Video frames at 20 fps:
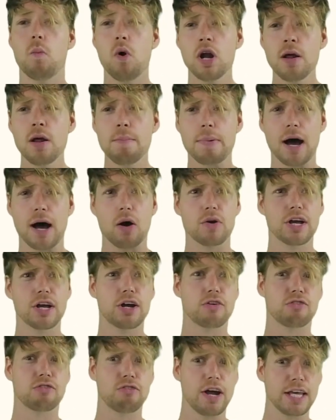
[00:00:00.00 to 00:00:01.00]
about
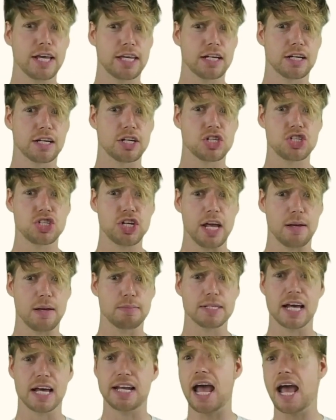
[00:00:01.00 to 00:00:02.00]
irregular shapes and
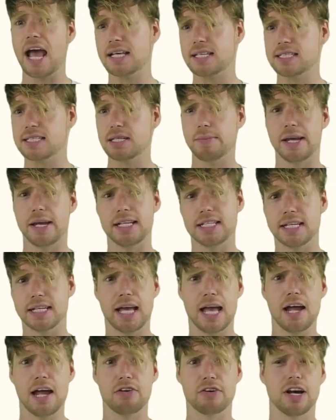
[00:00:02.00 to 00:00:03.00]
estimating
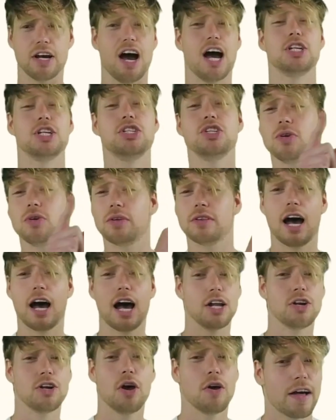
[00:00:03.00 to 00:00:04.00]
area? I know
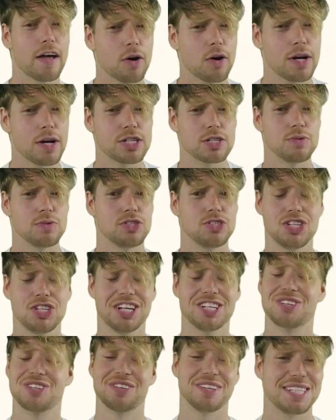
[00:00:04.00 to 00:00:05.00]
that question was just on
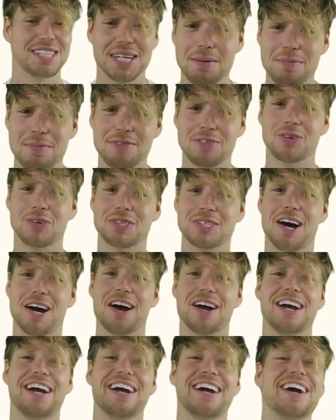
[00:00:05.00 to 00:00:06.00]
the tip of your tongue.
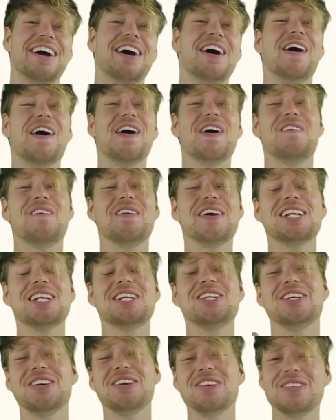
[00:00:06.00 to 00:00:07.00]
We can
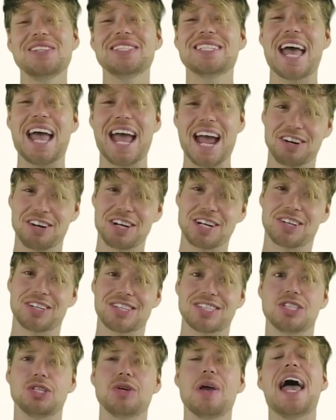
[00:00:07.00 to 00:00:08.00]
use area grids to
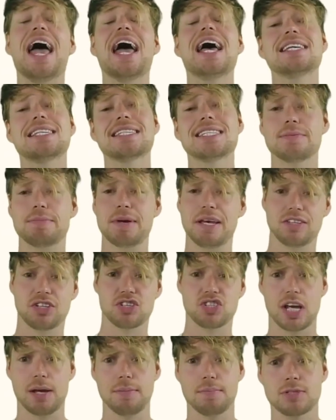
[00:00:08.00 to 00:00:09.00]
estimate
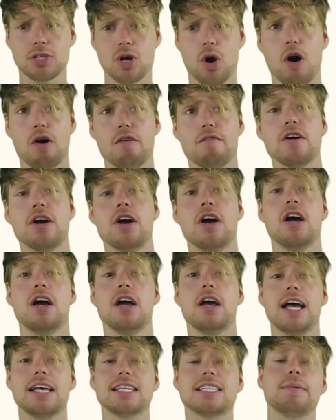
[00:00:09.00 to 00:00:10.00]

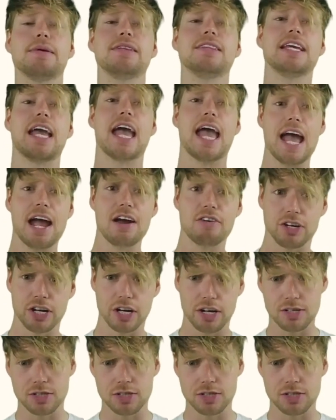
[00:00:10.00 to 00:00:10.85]
the area